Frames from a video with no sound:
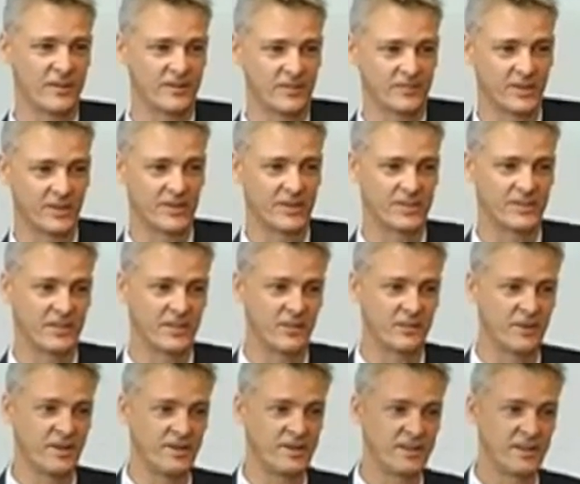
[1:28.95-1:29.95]
and I'm going to
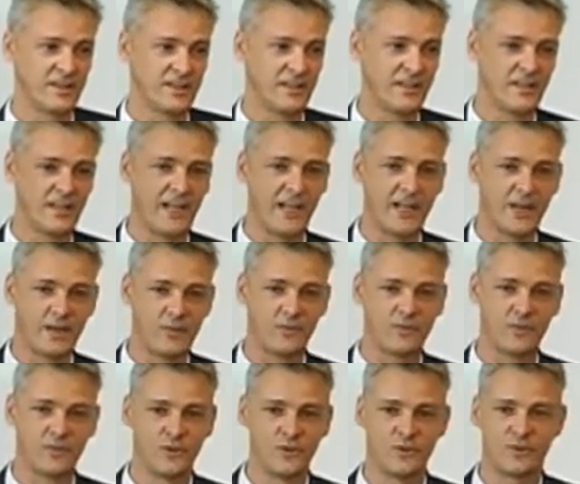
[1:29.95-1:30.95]
start with
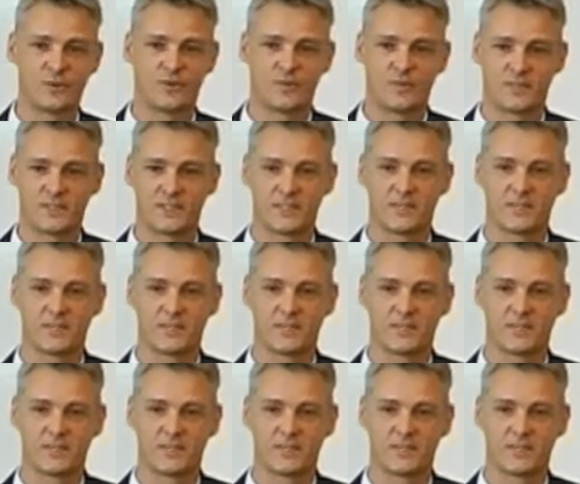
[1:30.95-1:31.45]
how you could